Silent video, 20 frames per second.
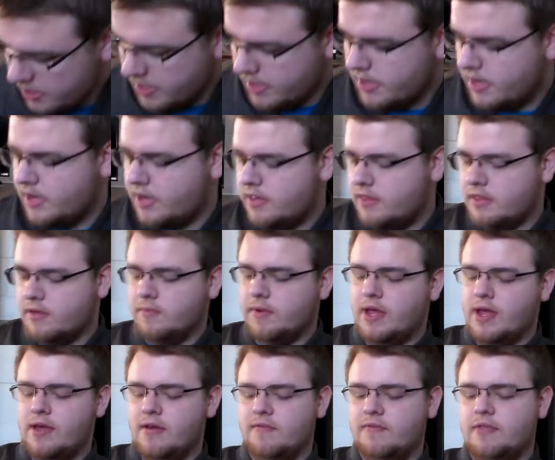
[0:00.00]
And then
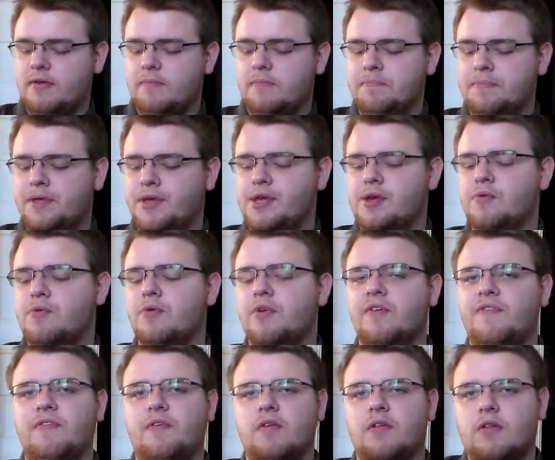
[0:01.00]
we have the
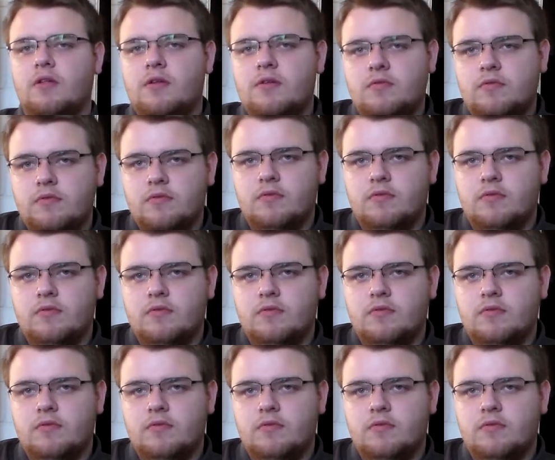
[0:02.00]
beautiful,